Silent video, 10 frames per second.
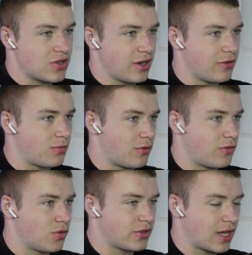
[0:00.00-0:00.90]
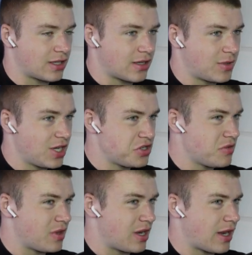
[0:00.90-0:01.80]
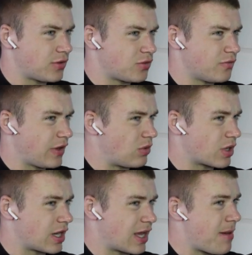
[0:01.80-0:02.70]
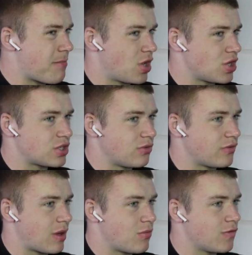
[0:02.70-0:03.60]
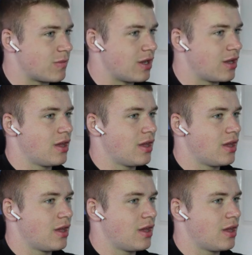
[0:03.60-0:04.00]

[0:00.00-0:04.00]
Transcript: and if we're not forcing adaptation, then I don't think we're going to get much out of that movement.